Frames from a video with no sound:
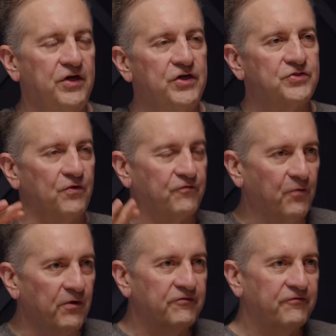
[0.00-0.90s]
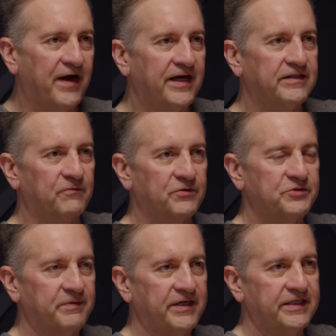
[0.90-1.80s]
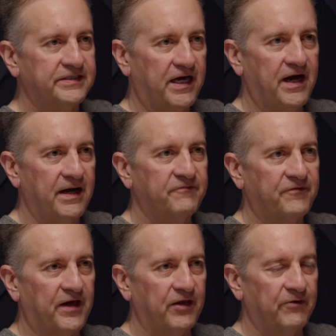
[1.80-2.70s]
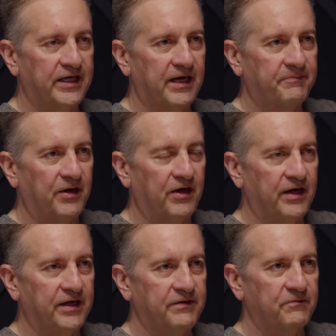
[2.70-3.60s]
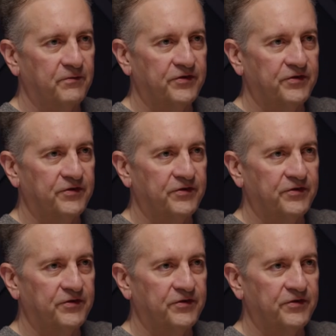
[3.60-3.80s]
So for the fact that we're spending time following up with